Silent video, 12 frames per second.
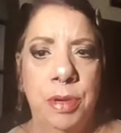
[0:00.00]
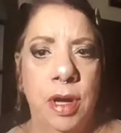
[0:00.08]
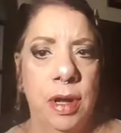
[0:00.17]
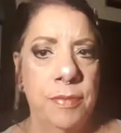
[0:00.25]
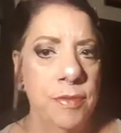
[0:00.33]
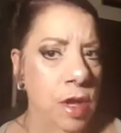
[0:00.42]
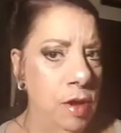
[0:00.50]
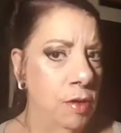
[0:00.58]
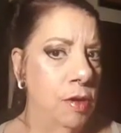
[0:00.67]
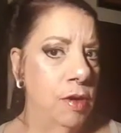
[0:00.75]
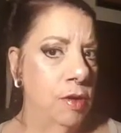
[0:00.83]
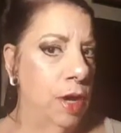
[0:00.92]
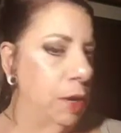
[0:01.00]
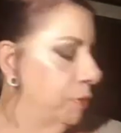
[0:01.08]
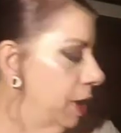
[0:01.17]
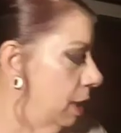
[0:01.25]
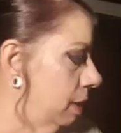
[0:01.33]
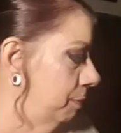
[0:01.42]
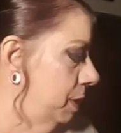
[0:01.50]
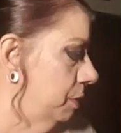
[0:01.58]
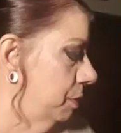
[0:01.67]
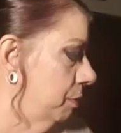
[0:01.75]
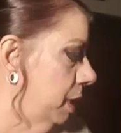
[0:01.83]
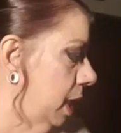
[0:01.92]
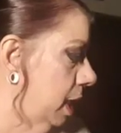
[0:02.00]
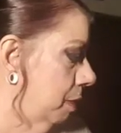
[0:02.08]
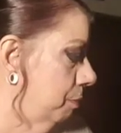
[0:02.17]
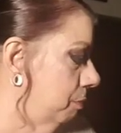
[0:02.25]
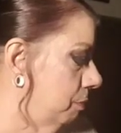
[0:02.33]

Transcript: huh? Okay, wait. Let me do a recap.